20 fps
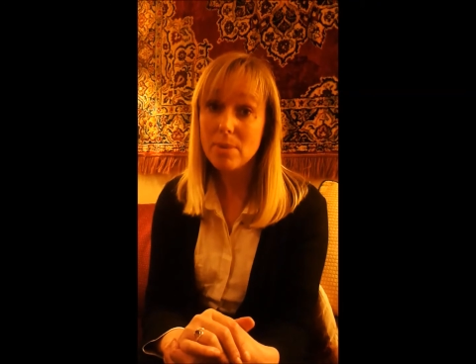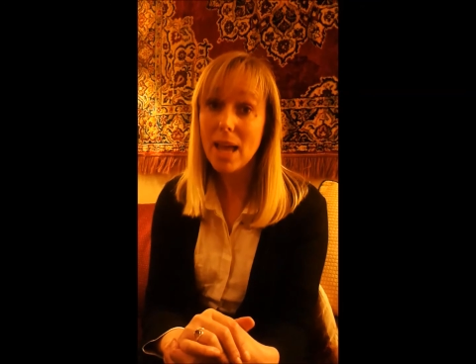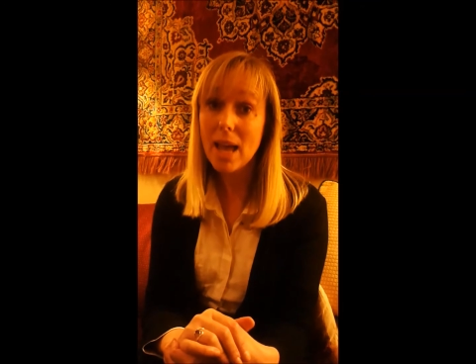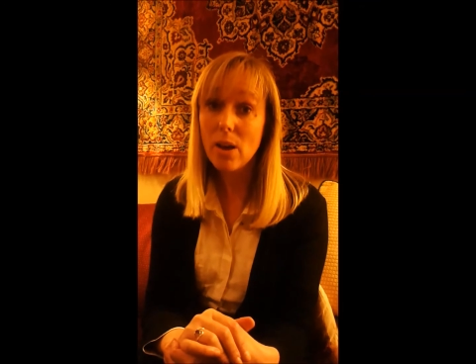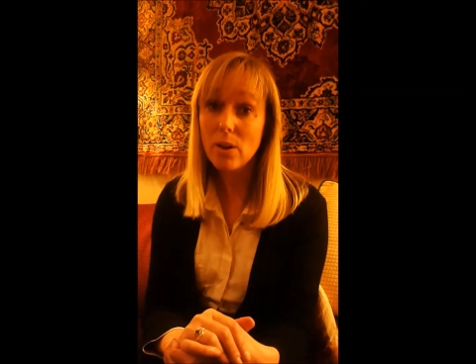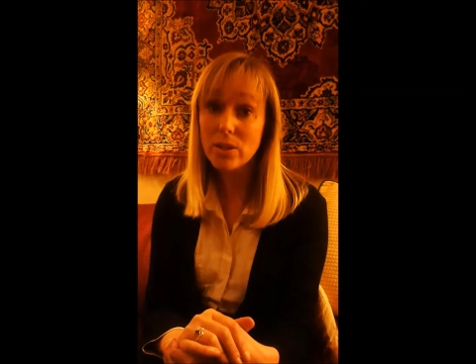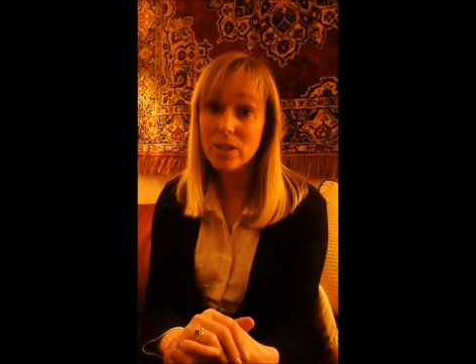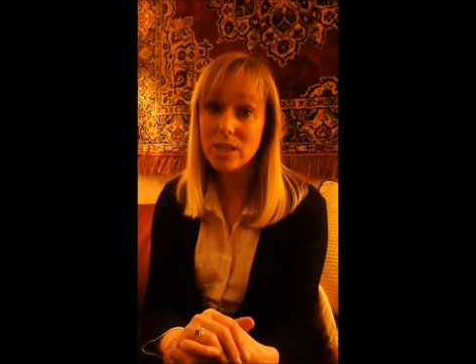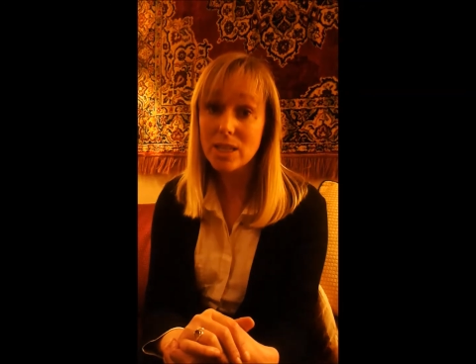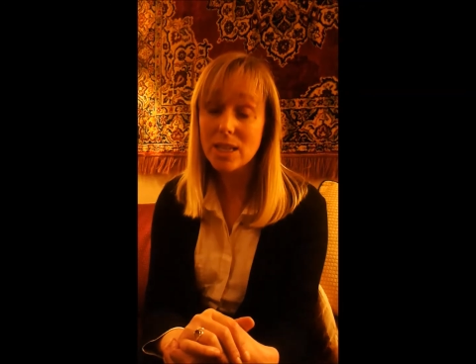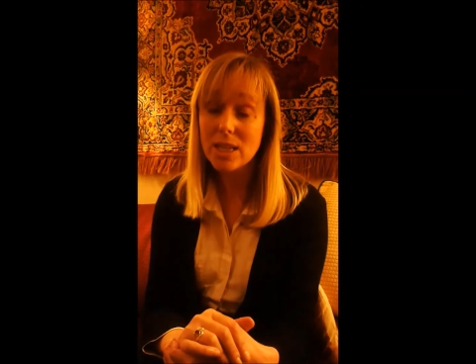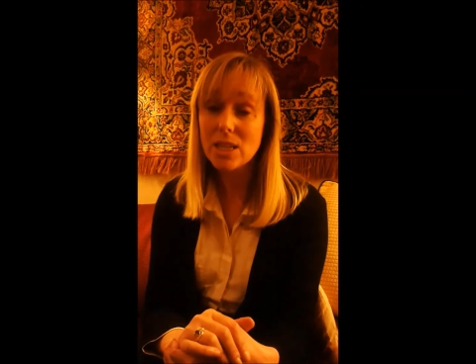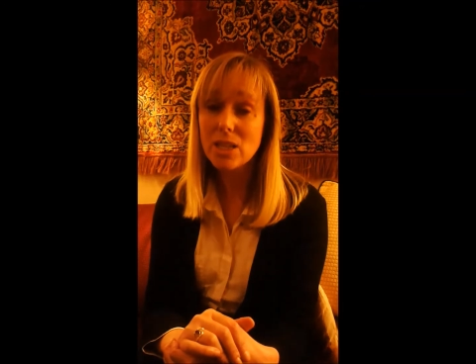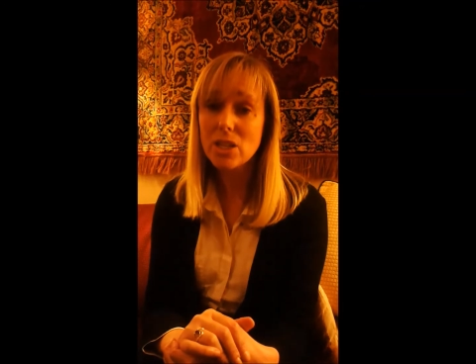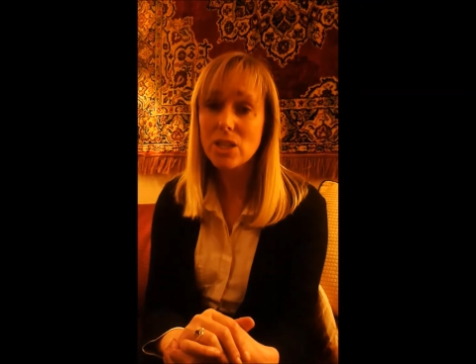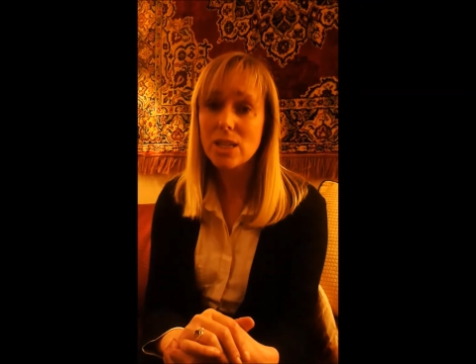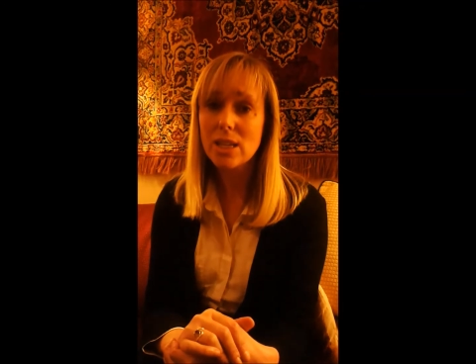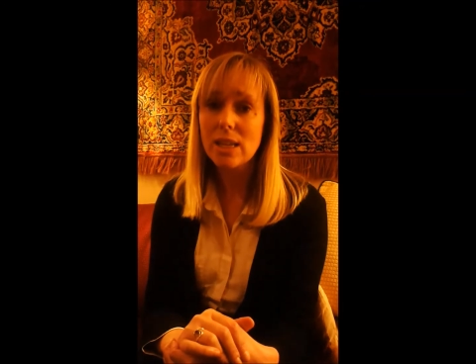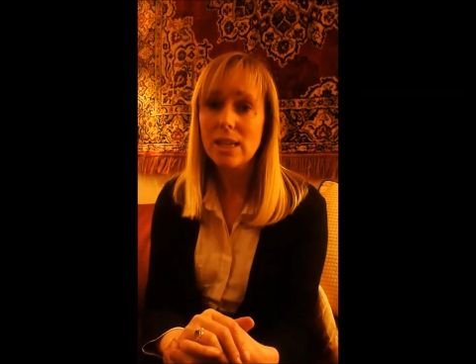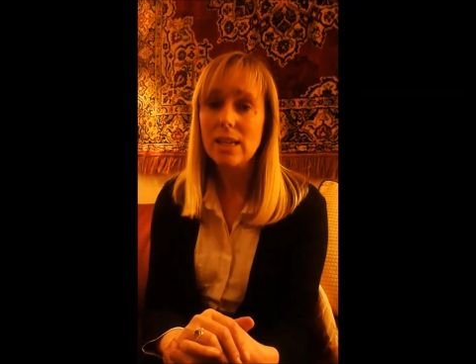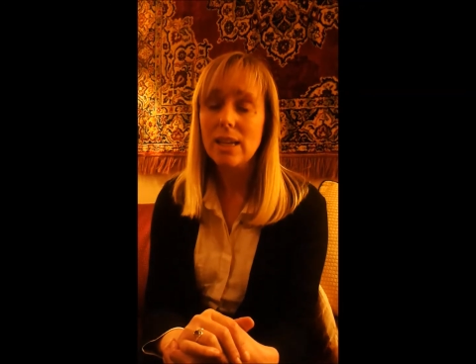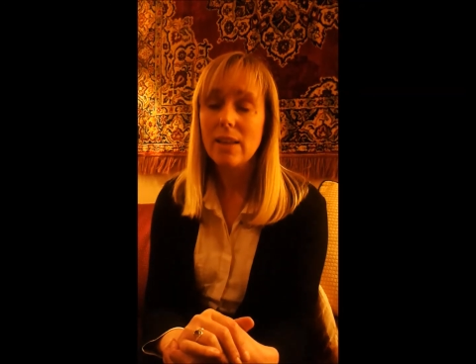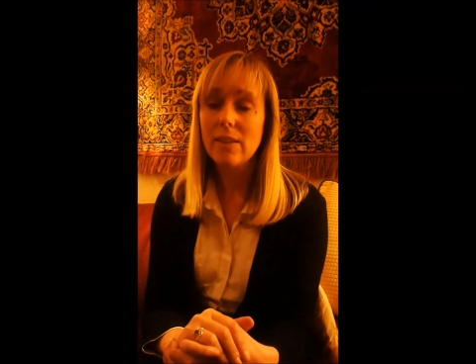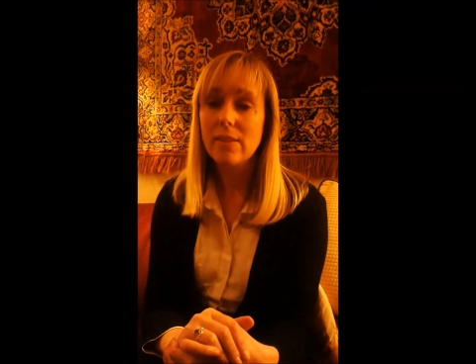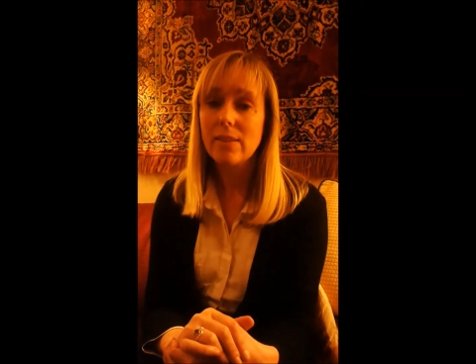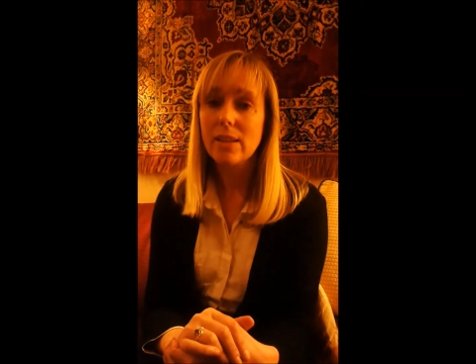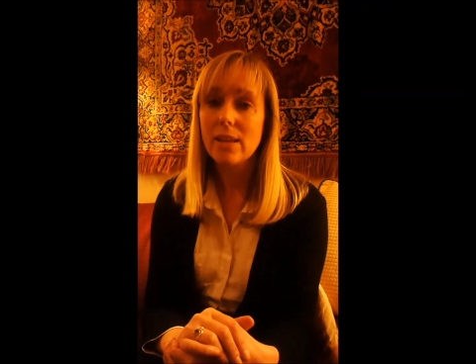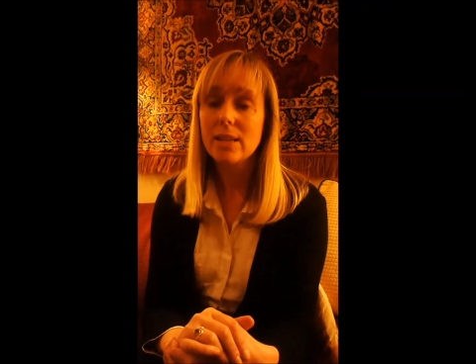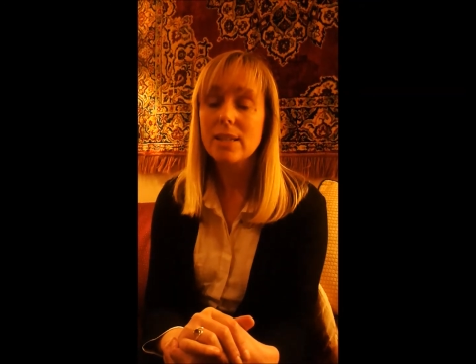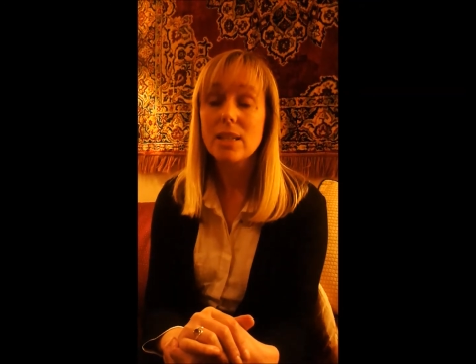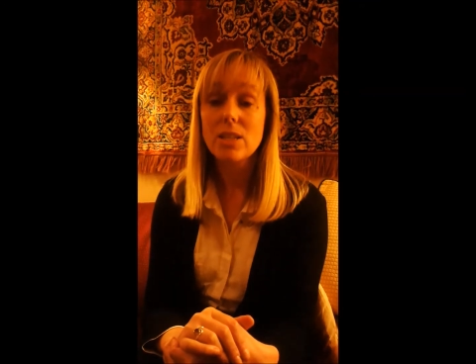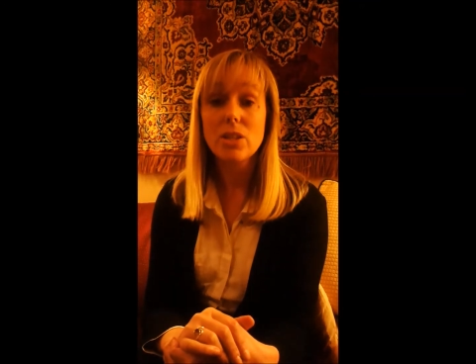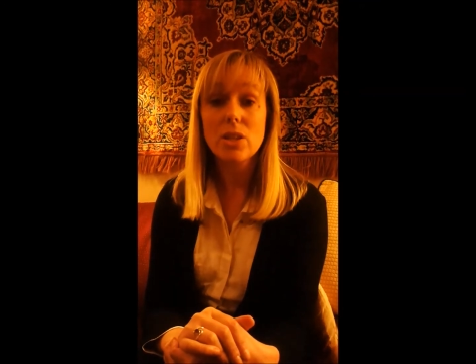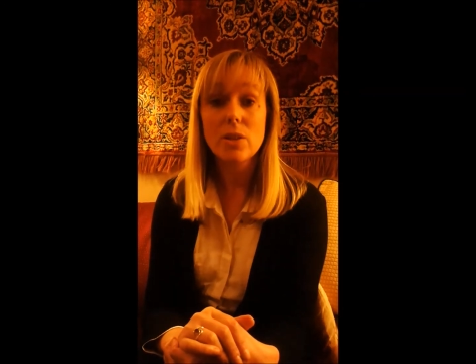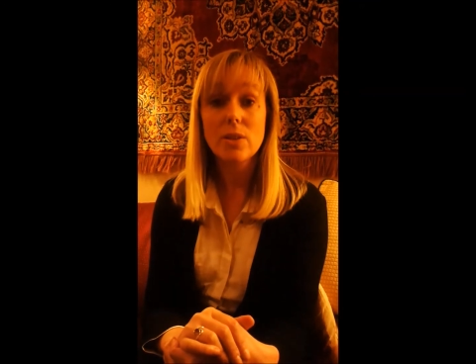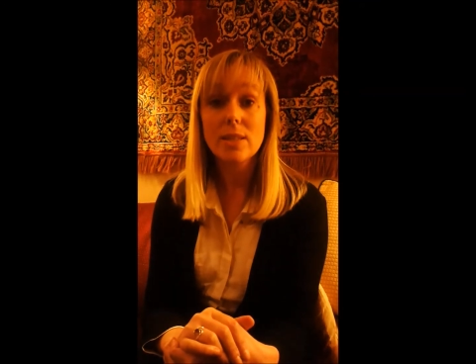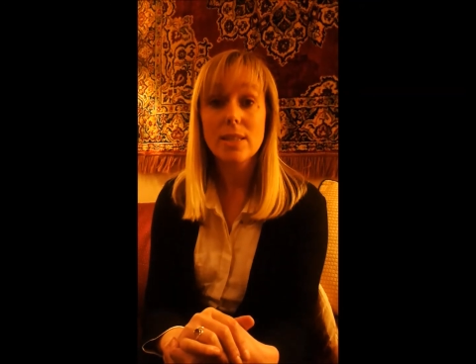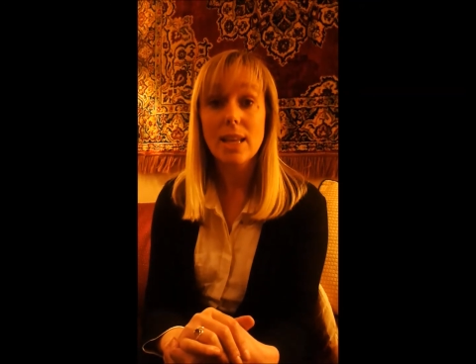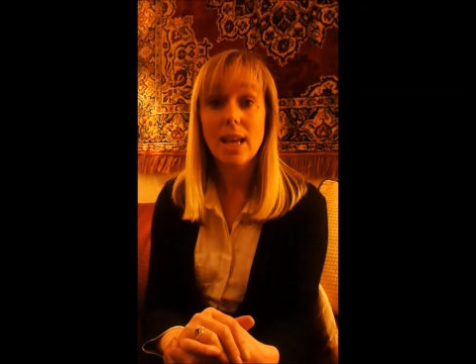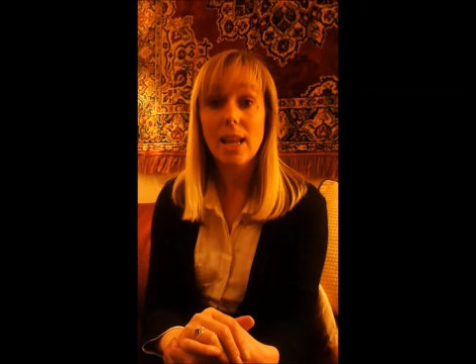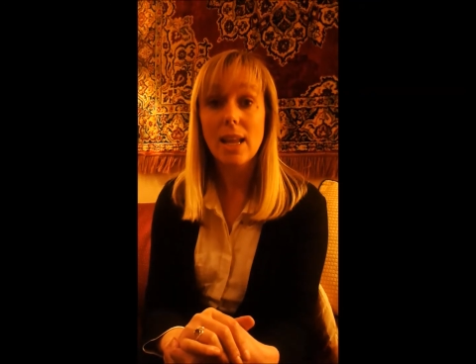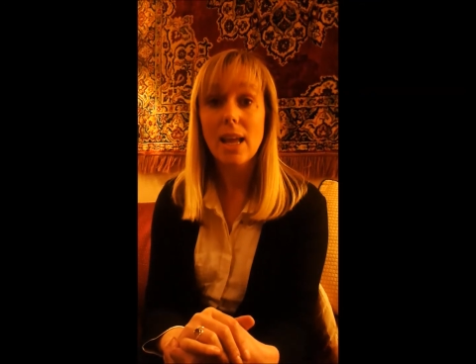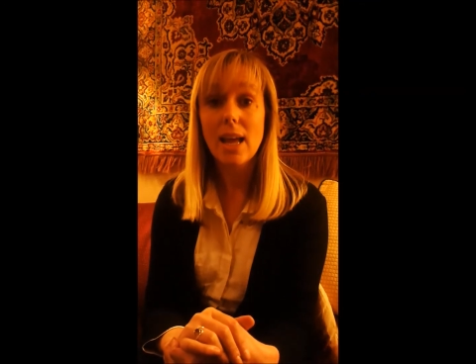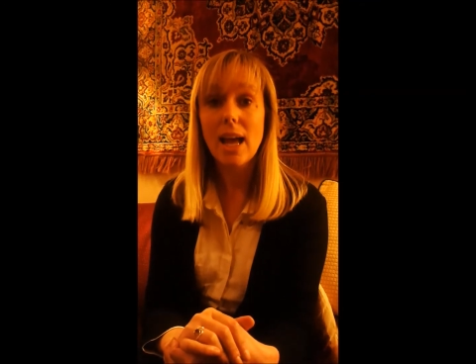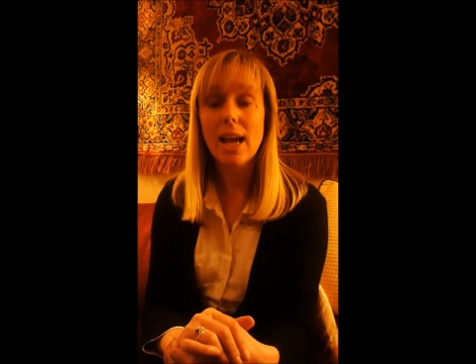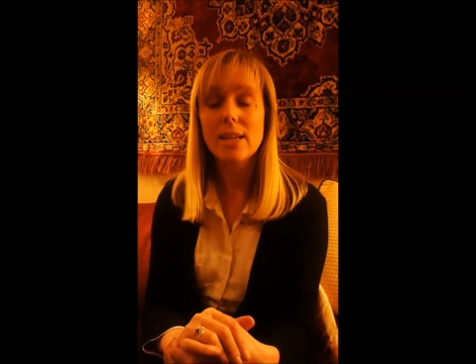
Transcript: hostage in a disused cellar,